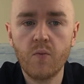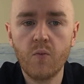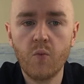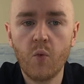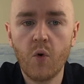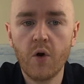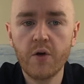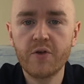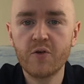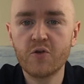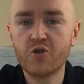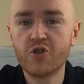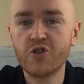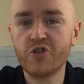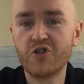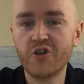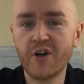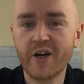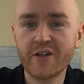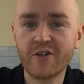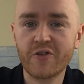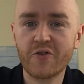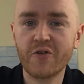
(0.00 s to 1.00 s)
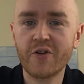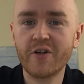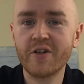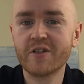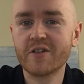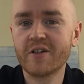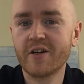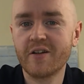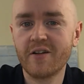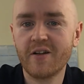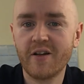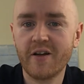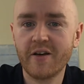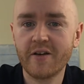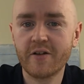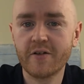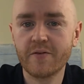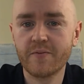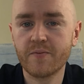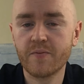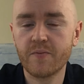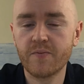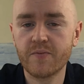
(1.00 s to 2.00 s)
what their trajectory is kind of
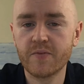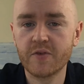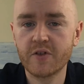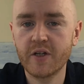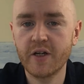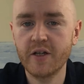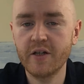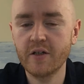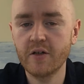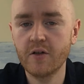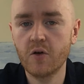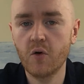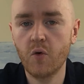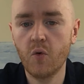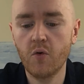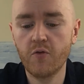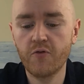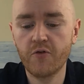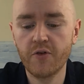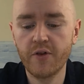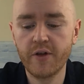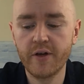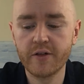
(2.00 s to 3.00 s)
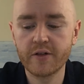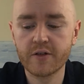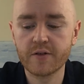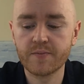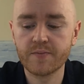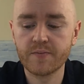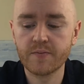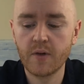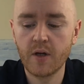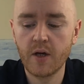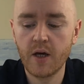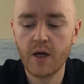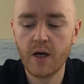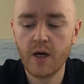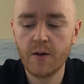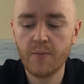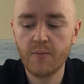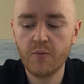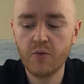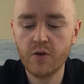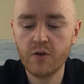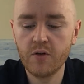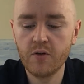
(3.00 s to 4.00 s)
like, setting a goal for this.
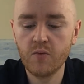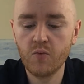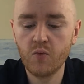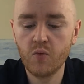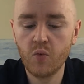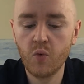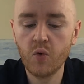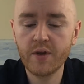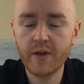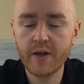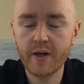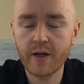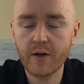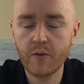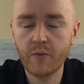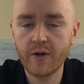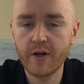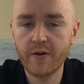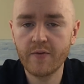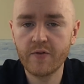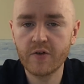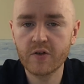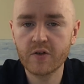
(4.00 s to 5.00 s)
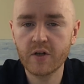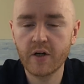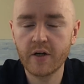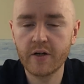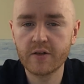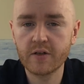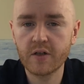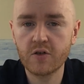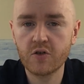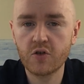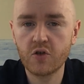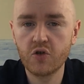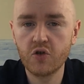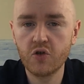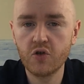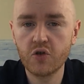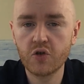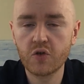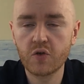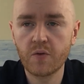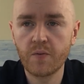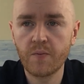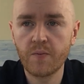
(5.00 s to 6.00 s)
But one thing I would emphasize is to
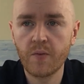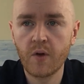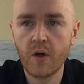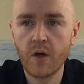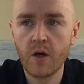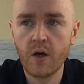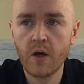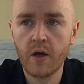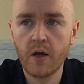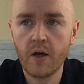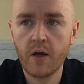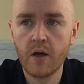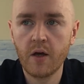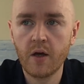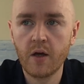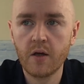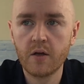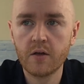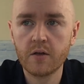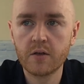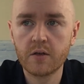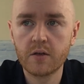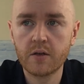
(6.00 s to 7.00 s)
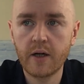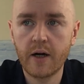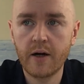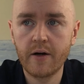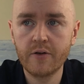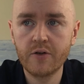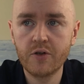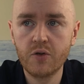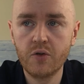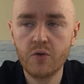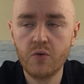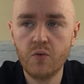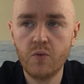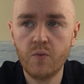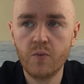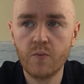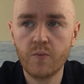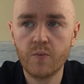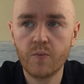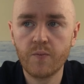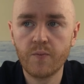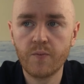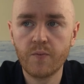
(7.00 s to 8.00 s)
just start to
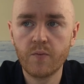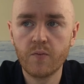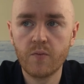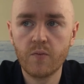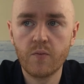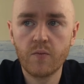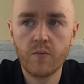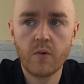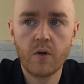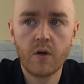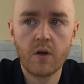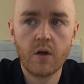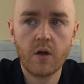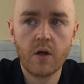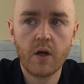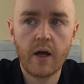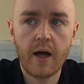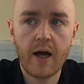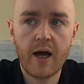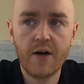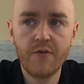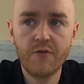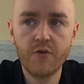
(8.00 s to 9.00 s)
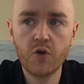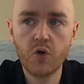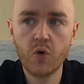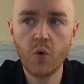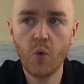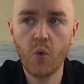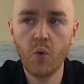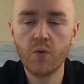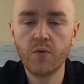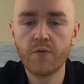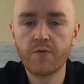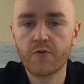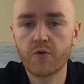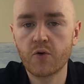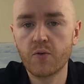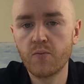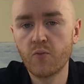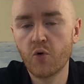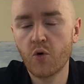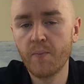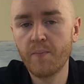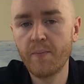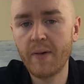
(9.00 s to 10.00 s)
have a goal for
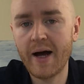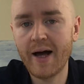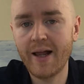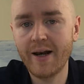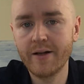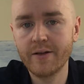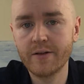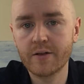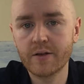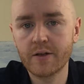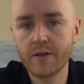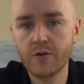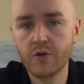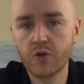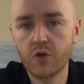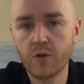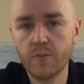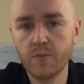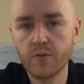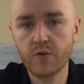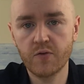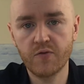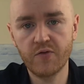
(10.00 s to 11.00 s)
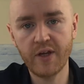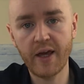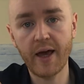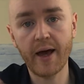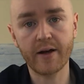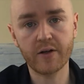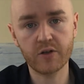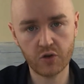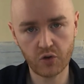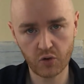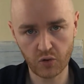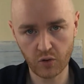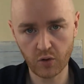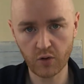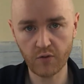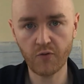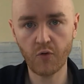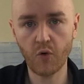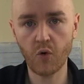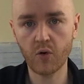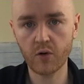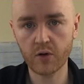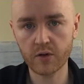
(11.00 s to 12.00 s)
more balance in terms of the external
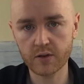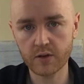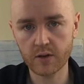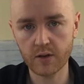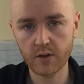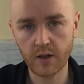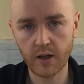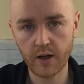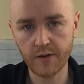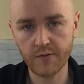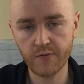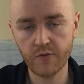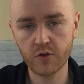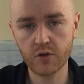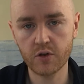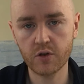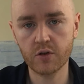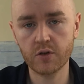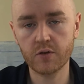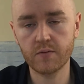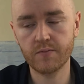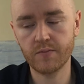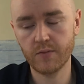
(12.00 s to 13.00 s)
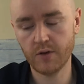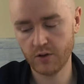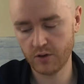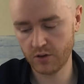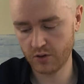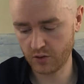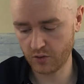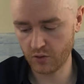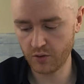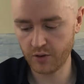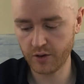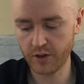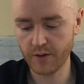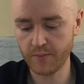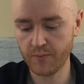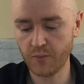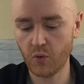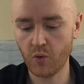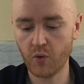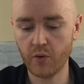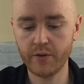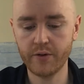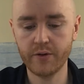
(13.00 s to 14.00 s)
focus in life, which is, is certainly
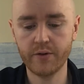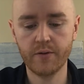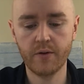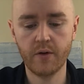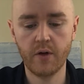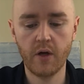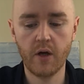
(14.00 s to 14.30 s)
important.